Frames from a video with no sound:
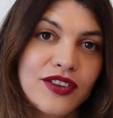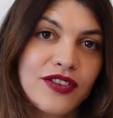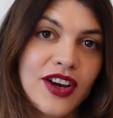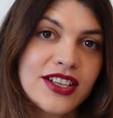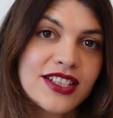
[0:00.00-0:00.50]

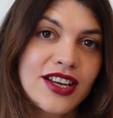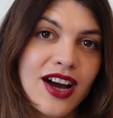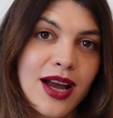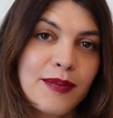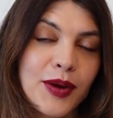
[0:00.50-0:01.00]
first
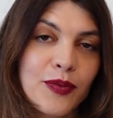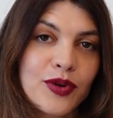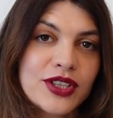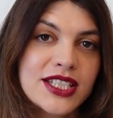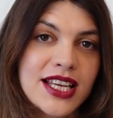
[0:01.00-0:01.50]
time and
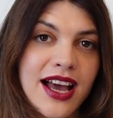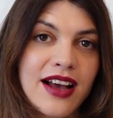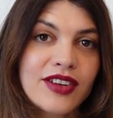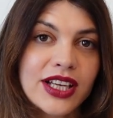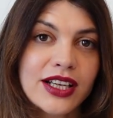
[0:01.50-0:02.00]
want to
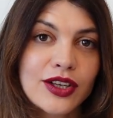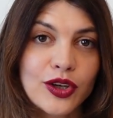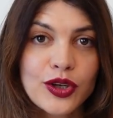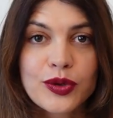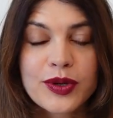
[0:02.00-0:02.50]
have like a
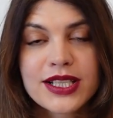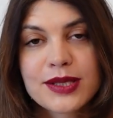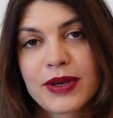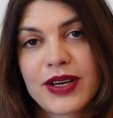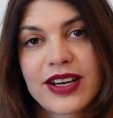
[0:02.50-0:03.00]
local
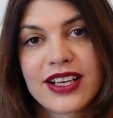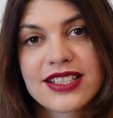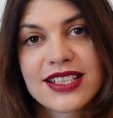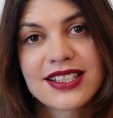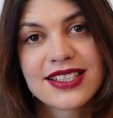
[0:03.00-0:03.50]

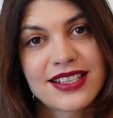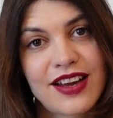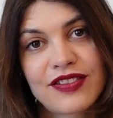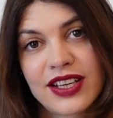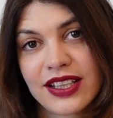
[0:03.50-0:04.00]
experience, it's
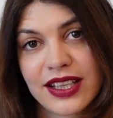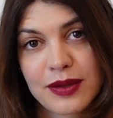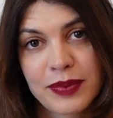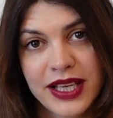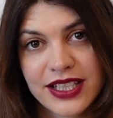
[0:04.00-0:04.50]
definitely
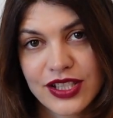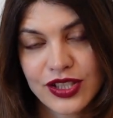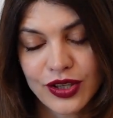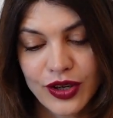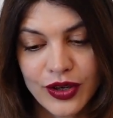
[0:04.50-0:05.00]
the place
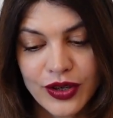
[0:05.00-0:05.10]
to go.